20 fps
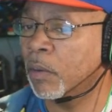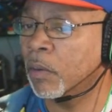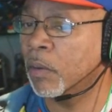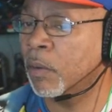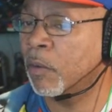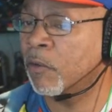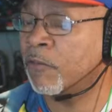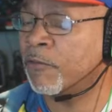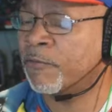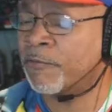
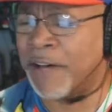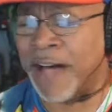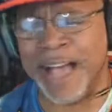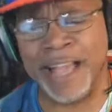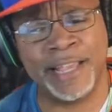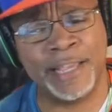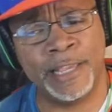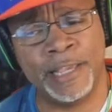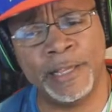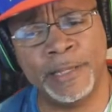
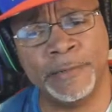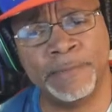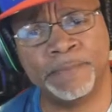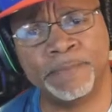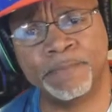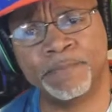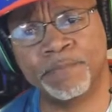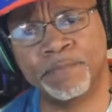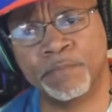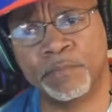Feige
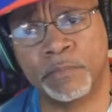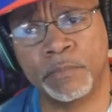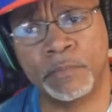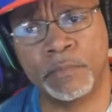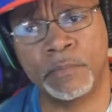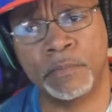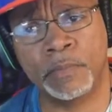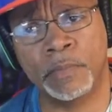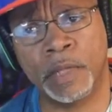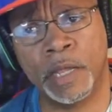
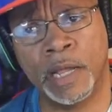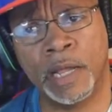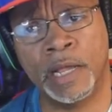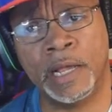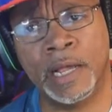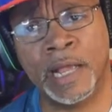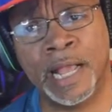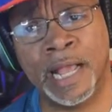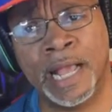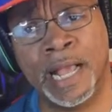
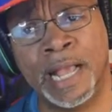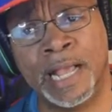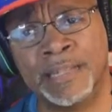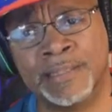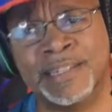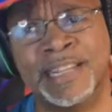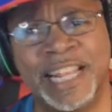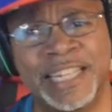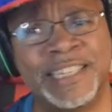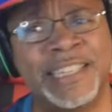has
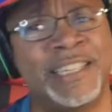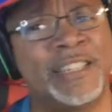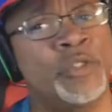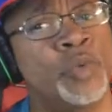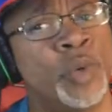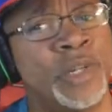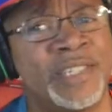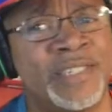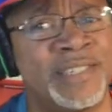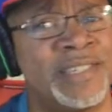let this
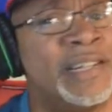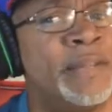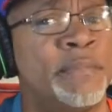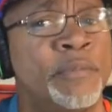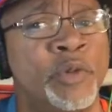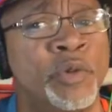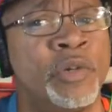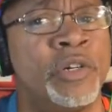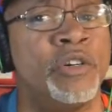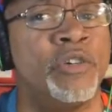one slip
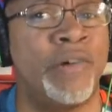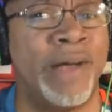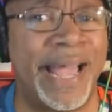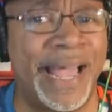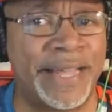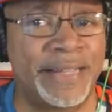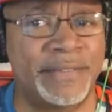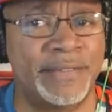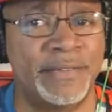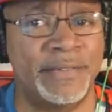through the
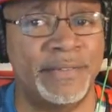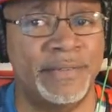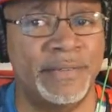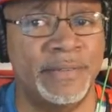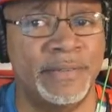cracks.